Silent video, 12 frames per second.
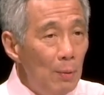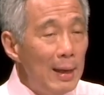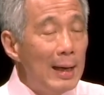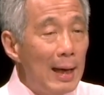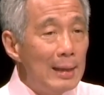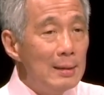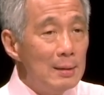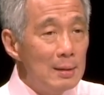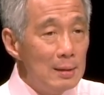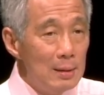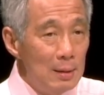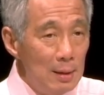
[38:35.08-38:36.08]
we can
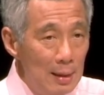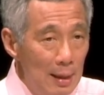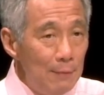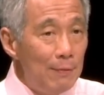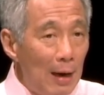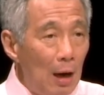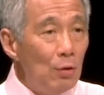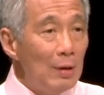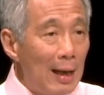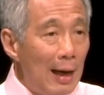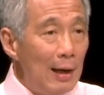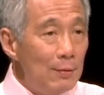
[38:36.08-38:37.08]
live our
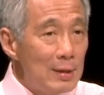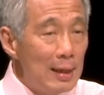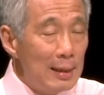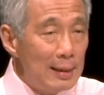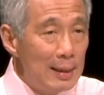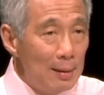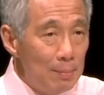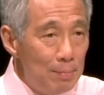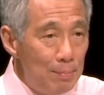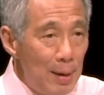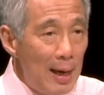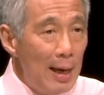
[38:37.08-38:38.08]
lives and
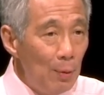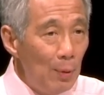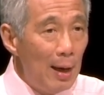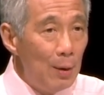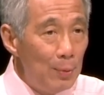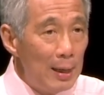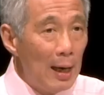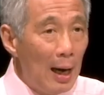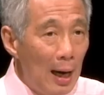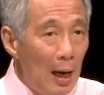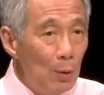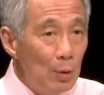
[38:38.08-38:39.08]
compare where we
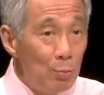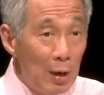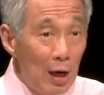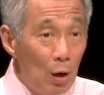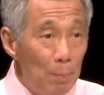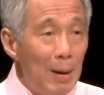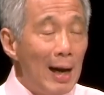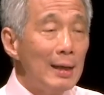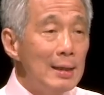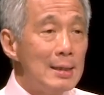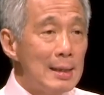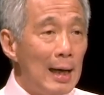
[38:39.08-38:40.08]
are with where our
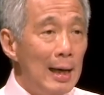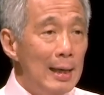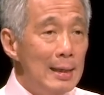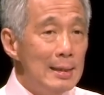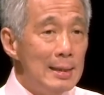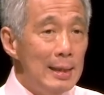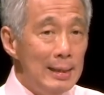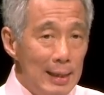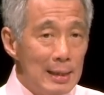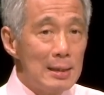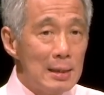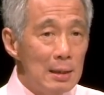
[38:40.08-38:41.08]
parents are and say,
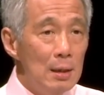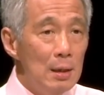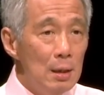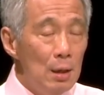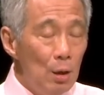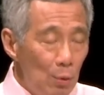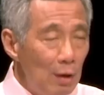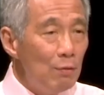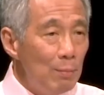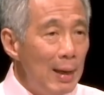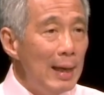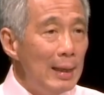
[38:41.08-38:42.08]
yes, we've
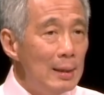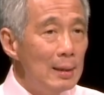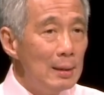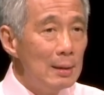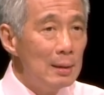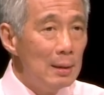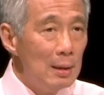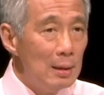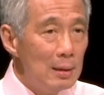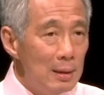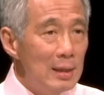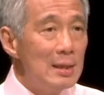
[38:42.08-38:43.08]
made
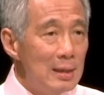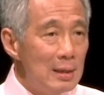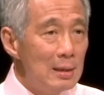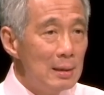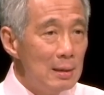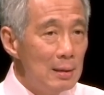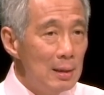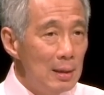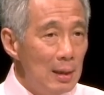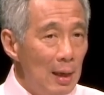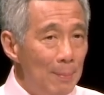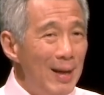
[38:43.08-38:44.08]
this
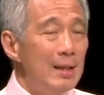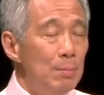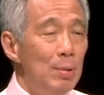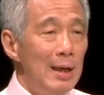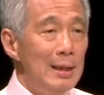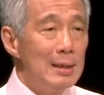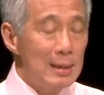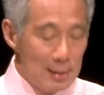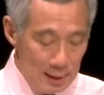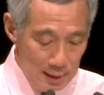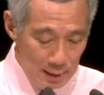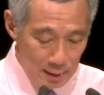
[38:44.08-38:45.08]
a better place.